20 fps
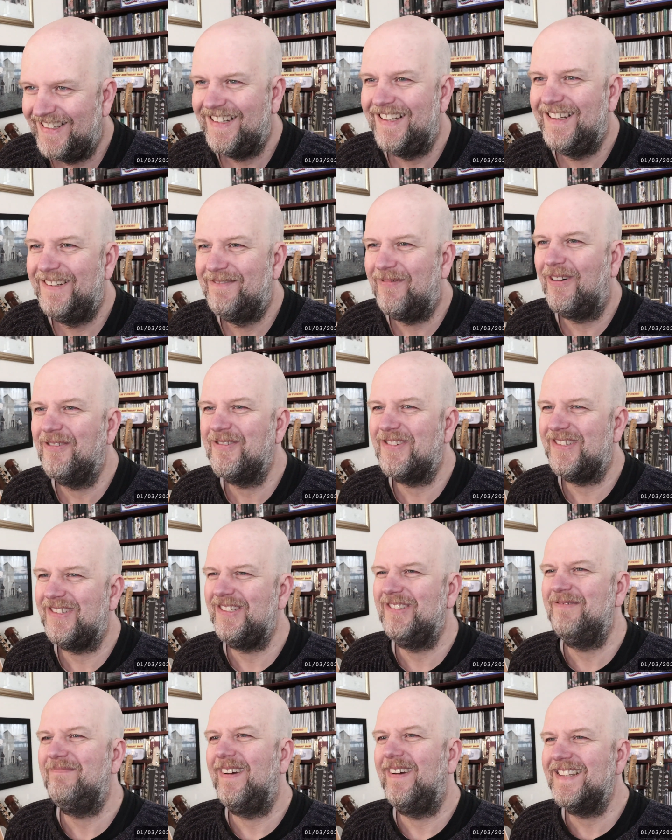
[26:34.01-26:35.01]
while still
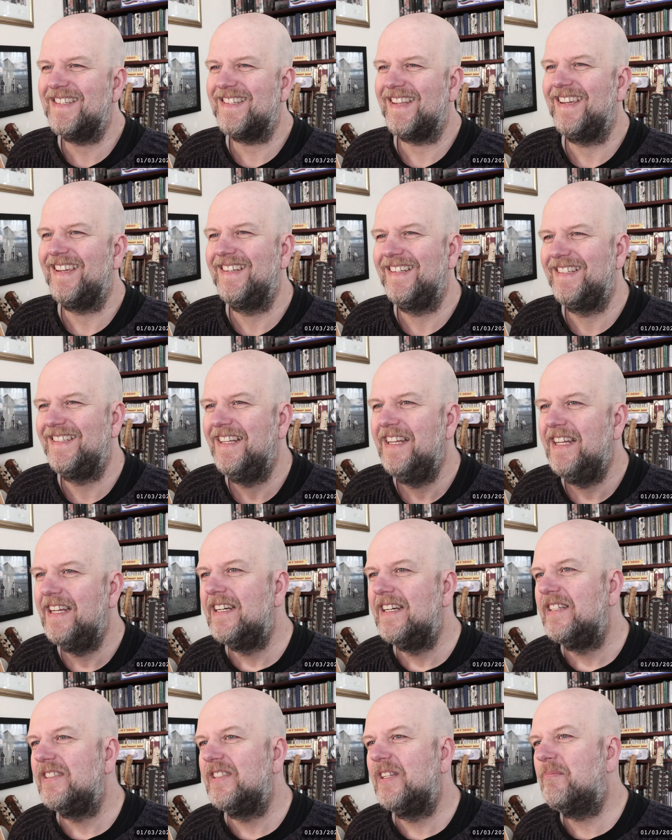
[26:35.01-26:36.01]
maintaining
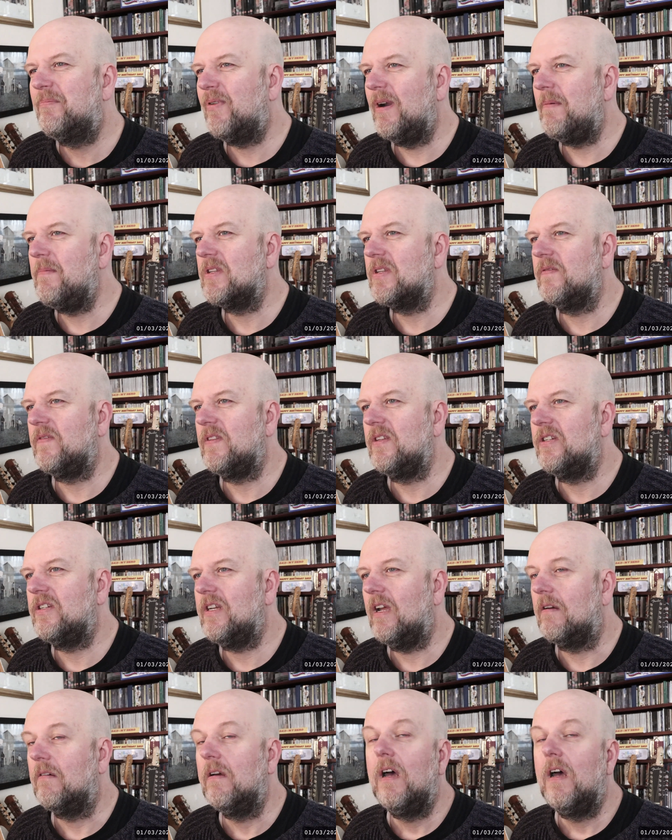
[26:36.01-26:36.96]
the premise of the show.